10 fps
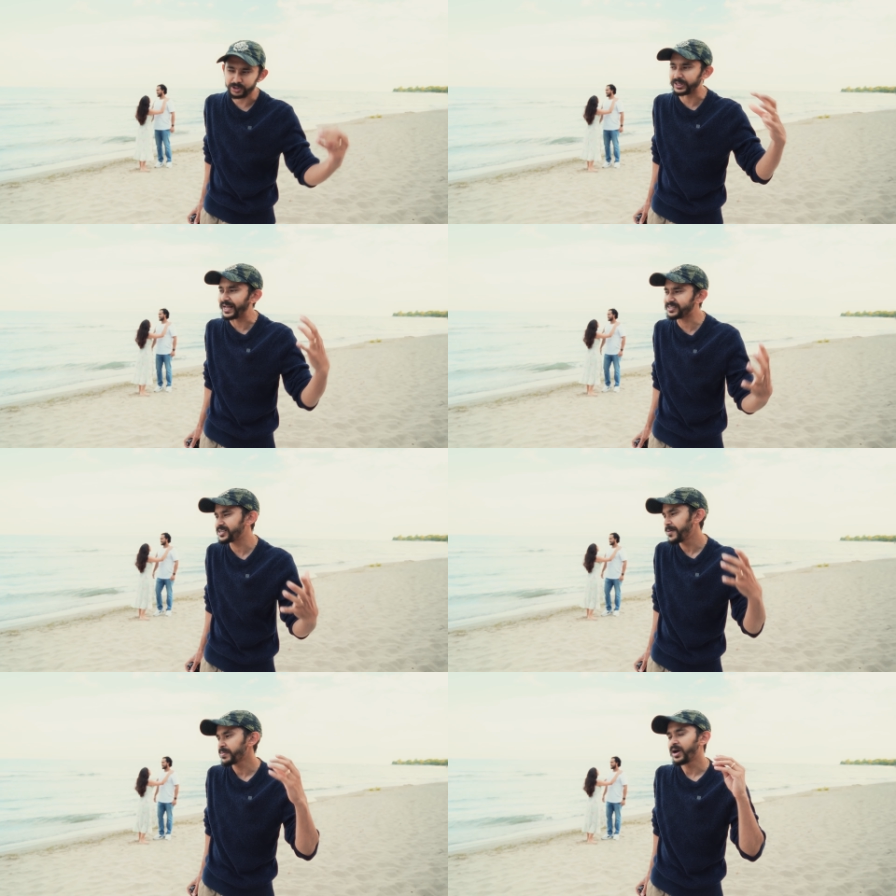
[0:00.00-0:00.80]
So
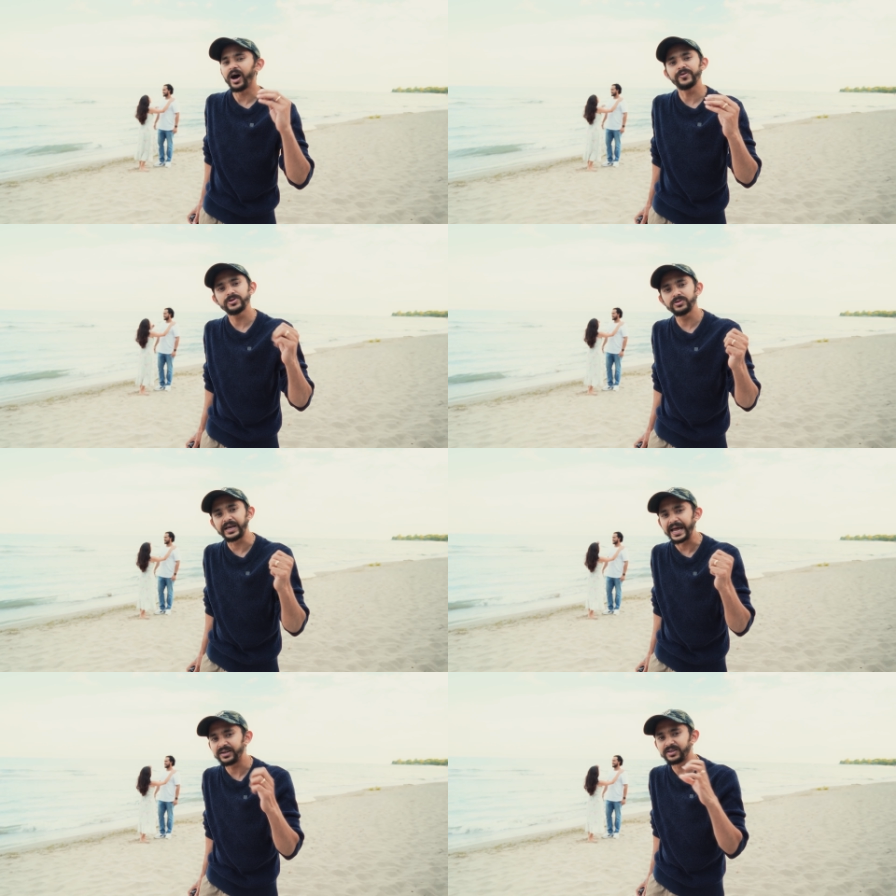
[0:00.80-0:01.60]
that's how you
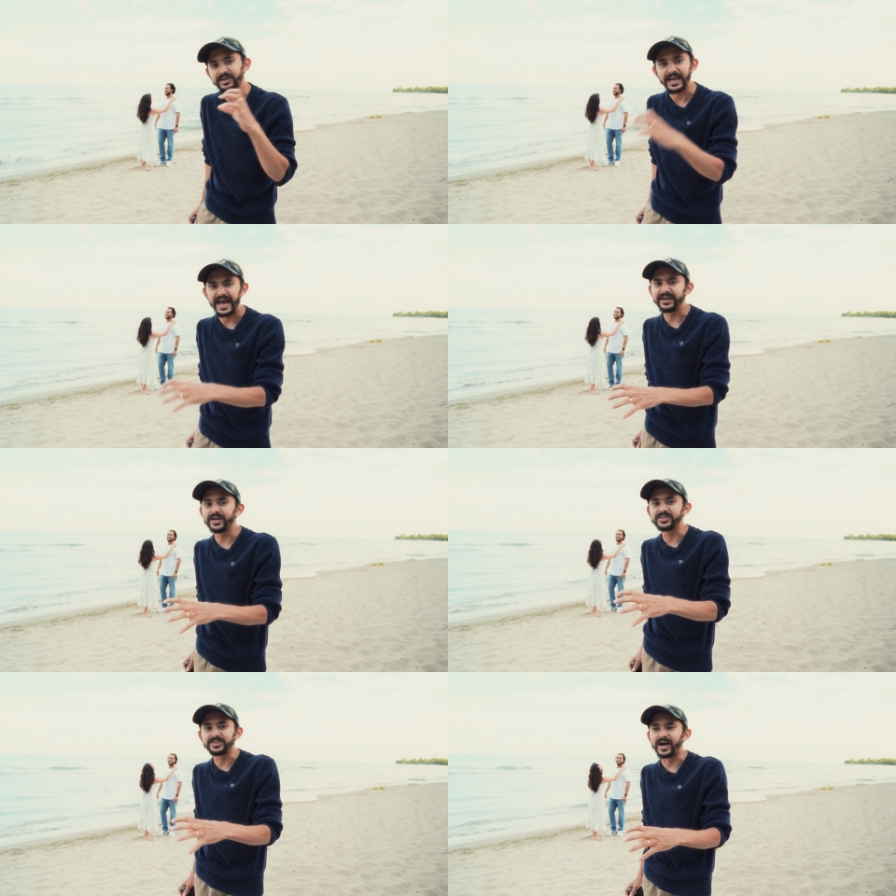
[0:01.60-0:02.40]
get the
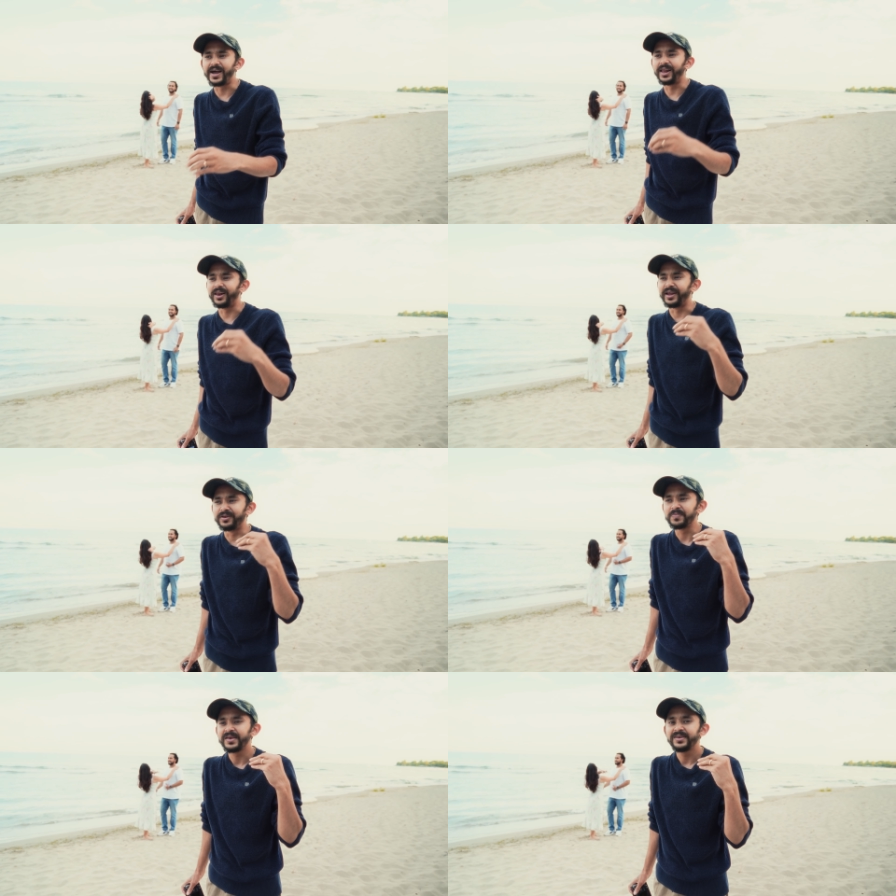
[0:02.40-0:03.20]
candid style
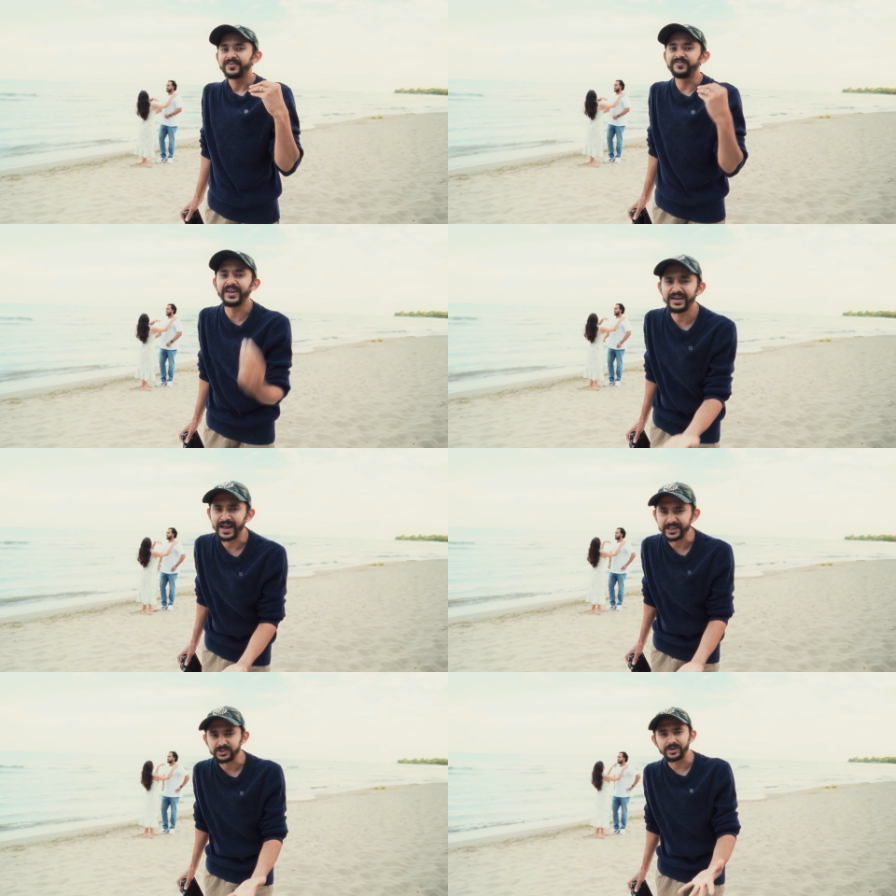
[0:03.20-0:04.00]
and very
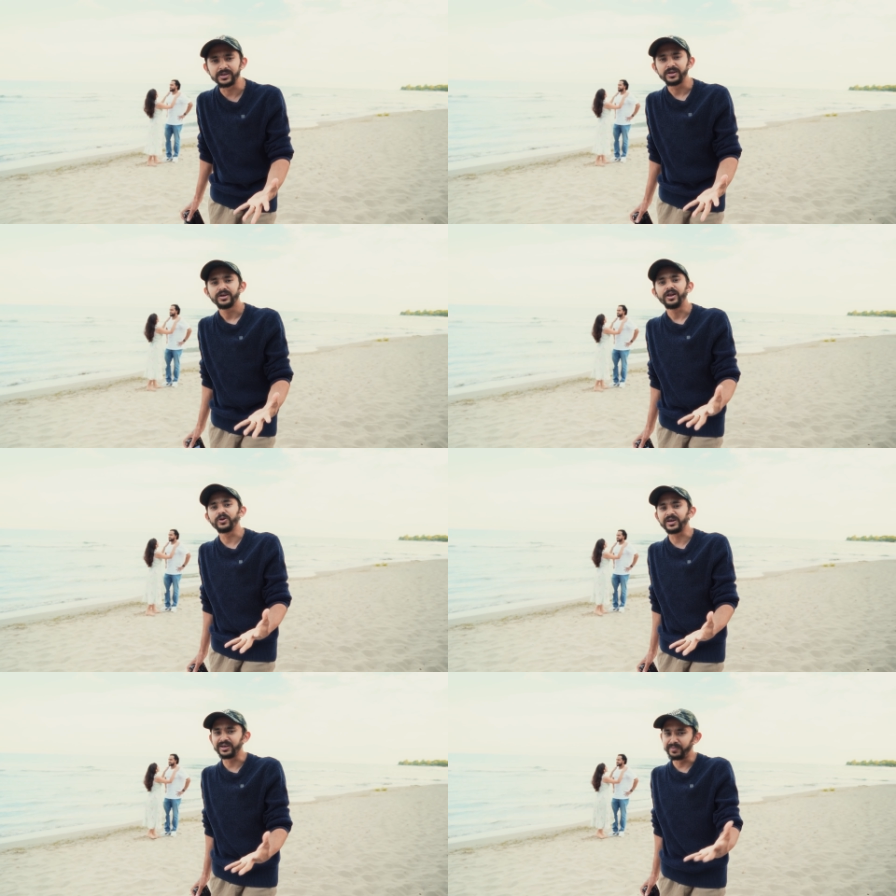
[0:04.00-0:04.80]
natural
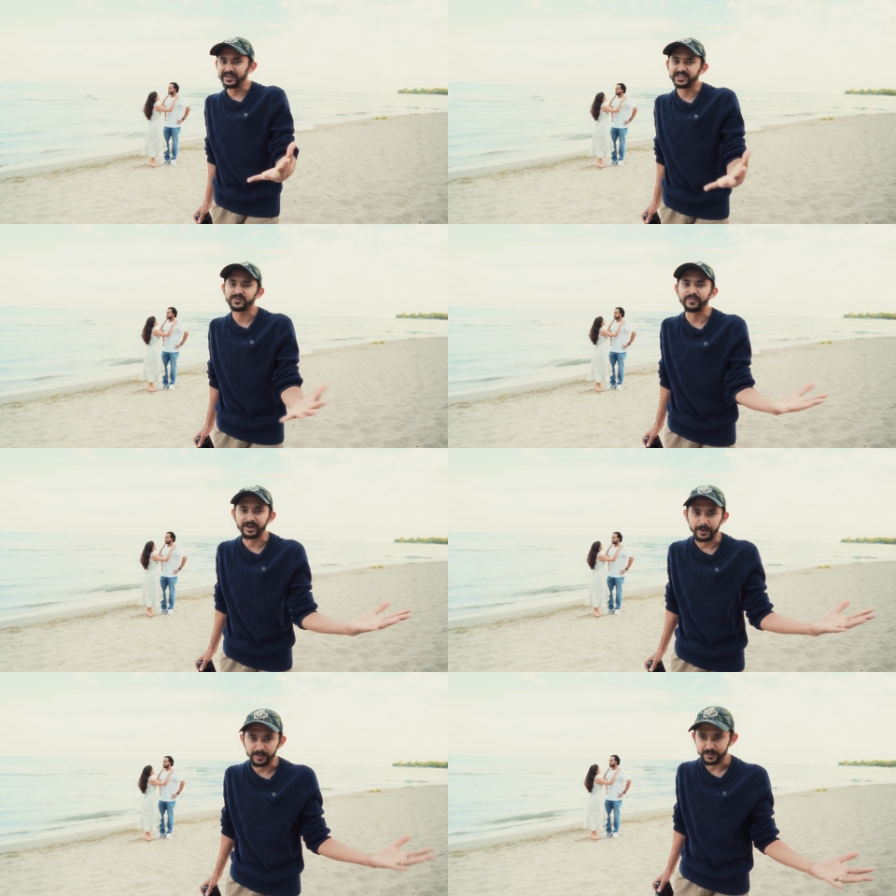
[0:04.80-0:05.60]
looking images from
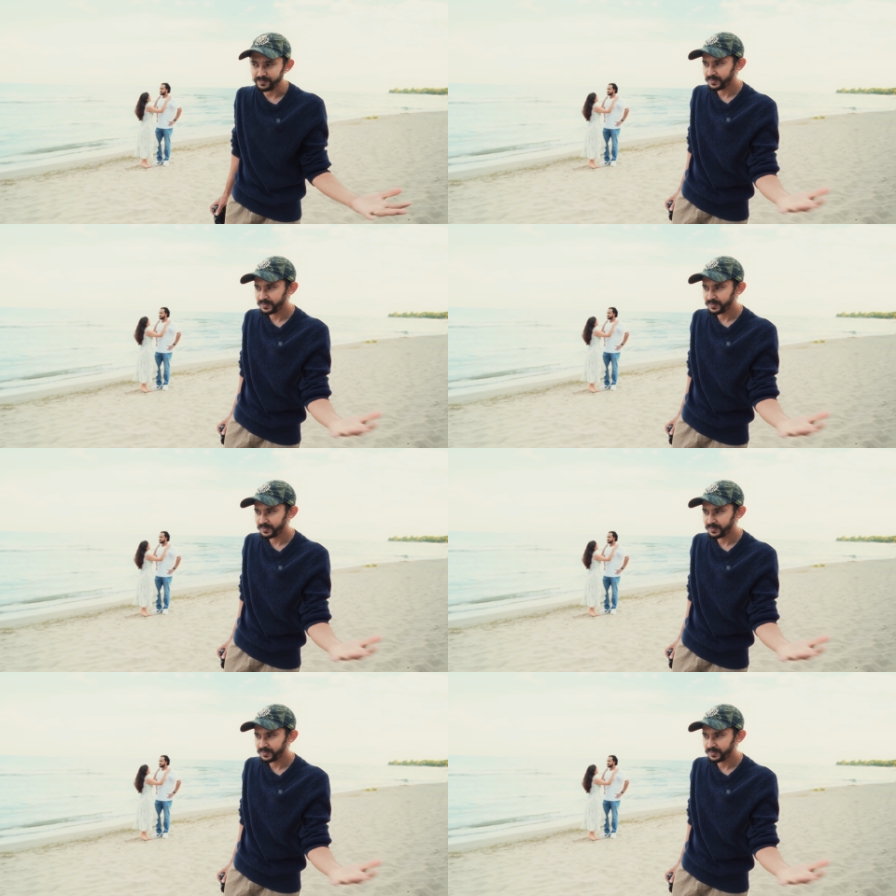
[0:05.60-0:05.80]
the couple.